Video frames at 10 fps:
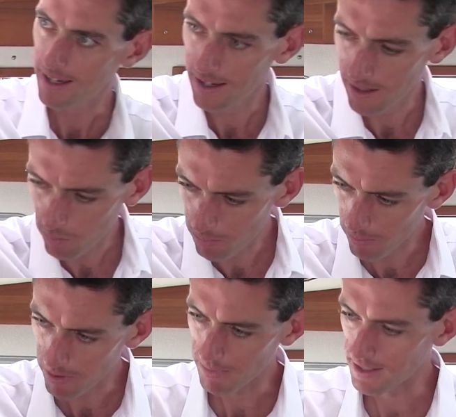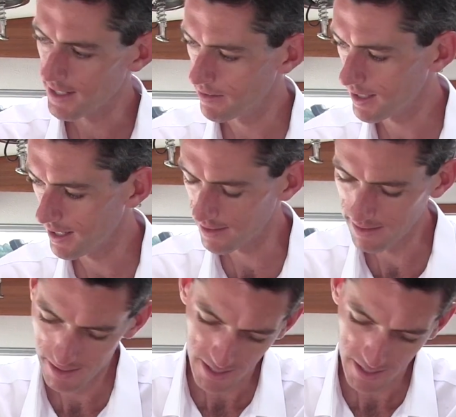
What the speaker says: We'll pop that back down again.